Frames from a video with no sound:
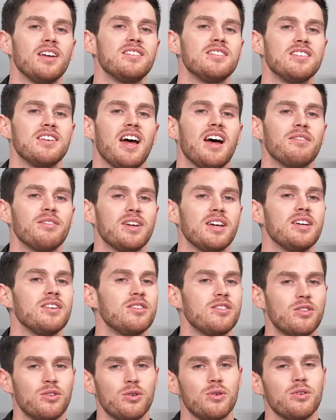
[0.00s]
to navigate
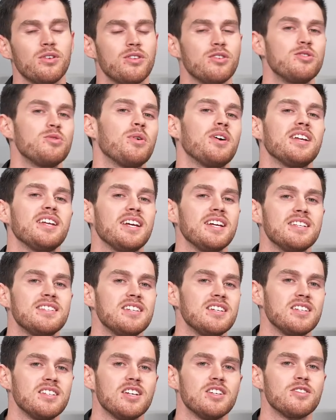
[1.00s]
through to the
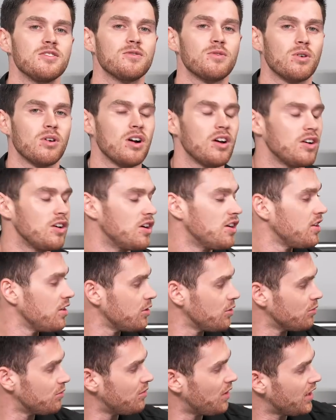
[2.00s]
2018 Ninja 400.
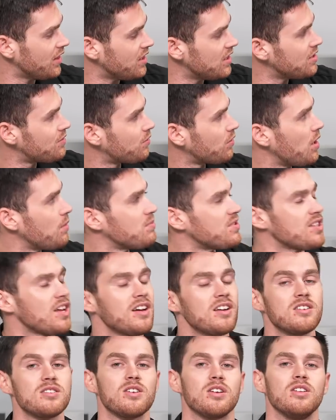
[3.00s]
You'll find these frame
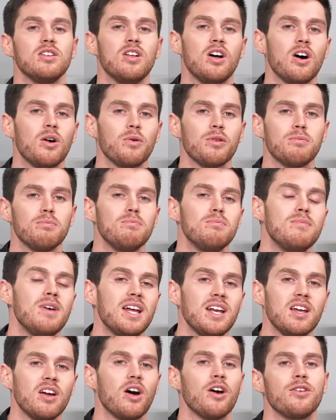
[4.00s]
sliders along with
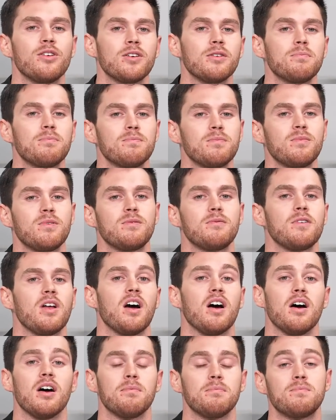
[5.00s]
many other
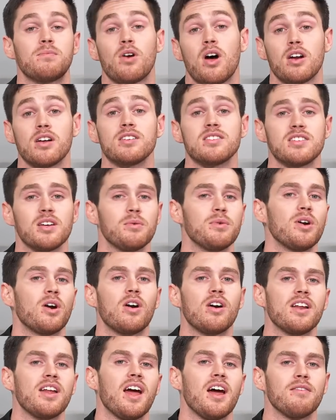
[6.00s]
products that we
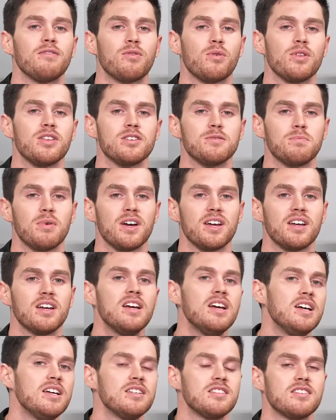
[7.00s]
already have for this bike,
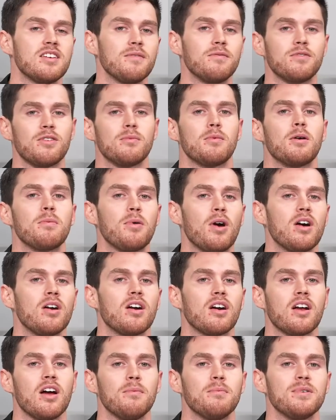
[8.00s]
some from our
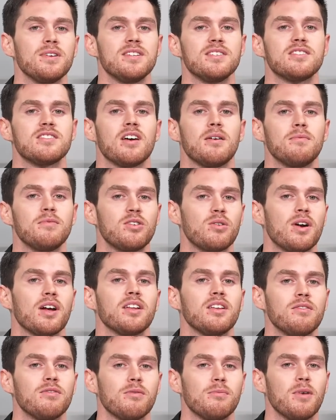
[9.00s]
partner companies, some
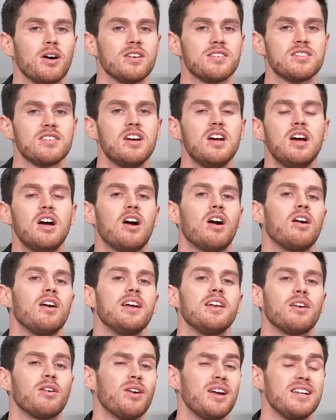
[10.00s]
directly from us. Our
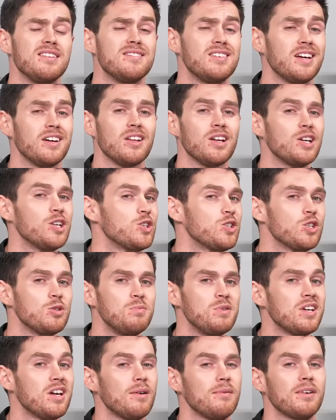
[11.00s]
integrated taillight should
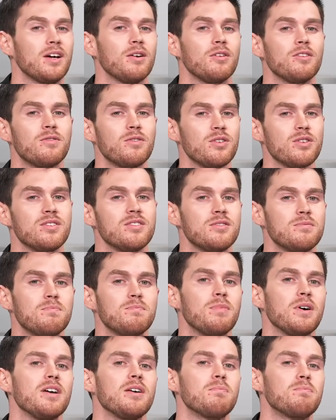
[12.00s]
be coming out for this
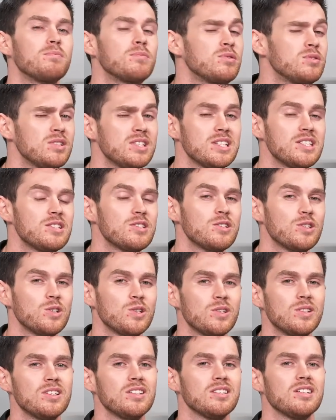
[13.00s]
bike pretty
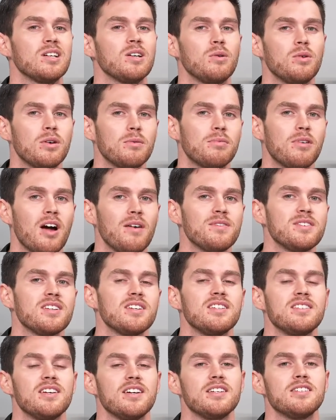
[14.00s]
soon. I don't want to promise
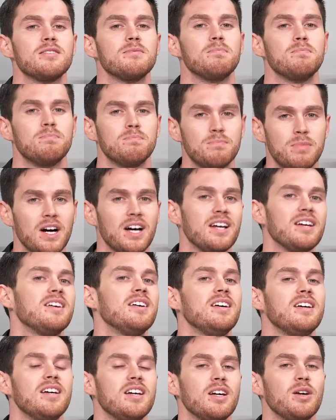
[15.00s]
any dates, but
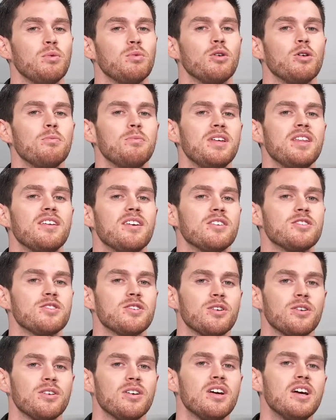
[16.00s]
it will be there
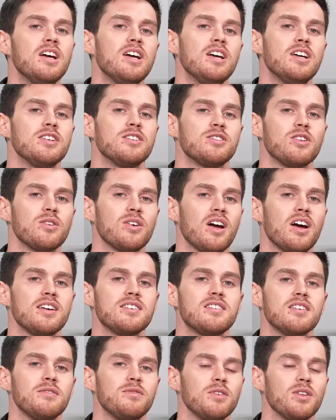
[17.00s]
soon. So
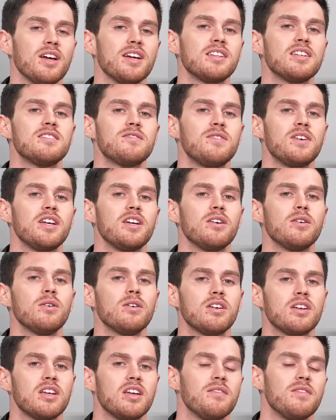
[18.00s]
guys, if you like this video,
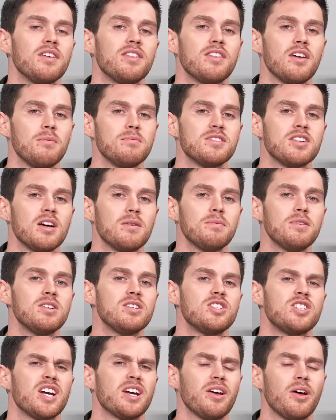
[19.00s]
give it a thumbs up,
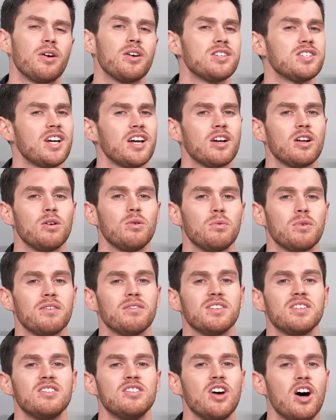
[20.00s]
check out our channel. We have
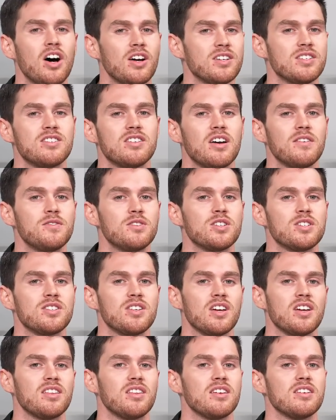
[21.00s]
a ton of stuff just
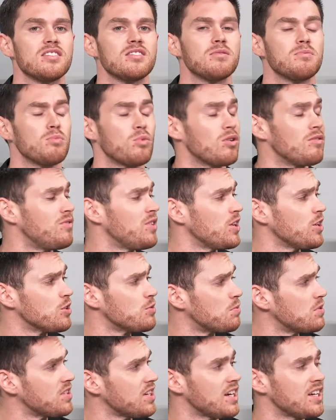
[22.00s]
like this, more videos
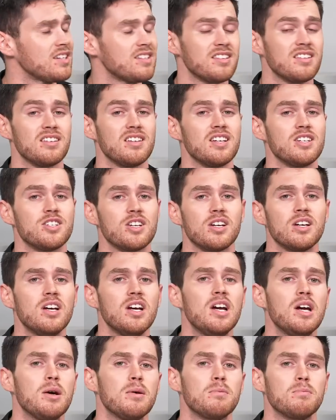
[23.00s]
pertaining to the Ninja,
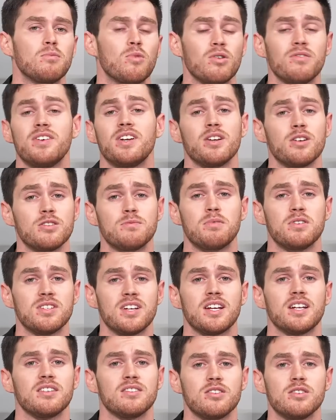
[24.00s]
more videos
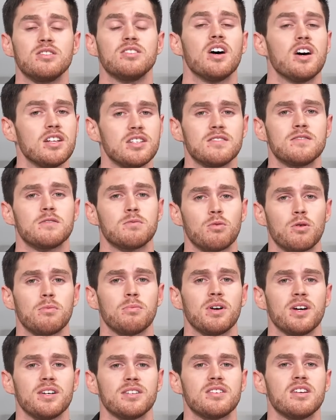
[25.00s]
pertaining to tons of sport
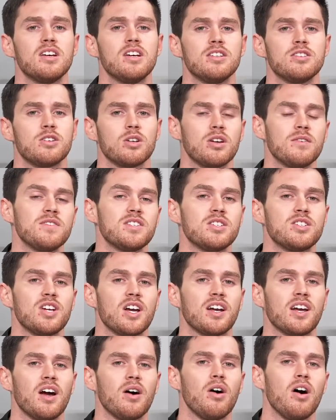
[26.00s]
bikes. So give us a
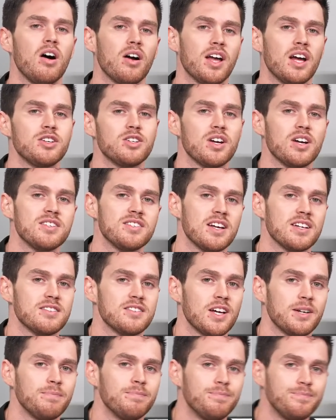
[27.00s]
check out. I'll catch you guys next
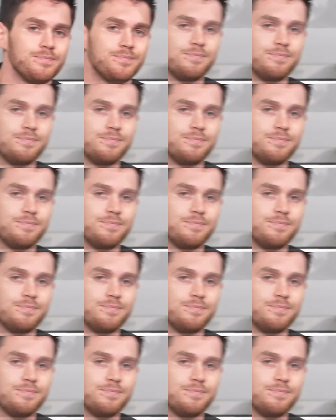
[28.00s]
time.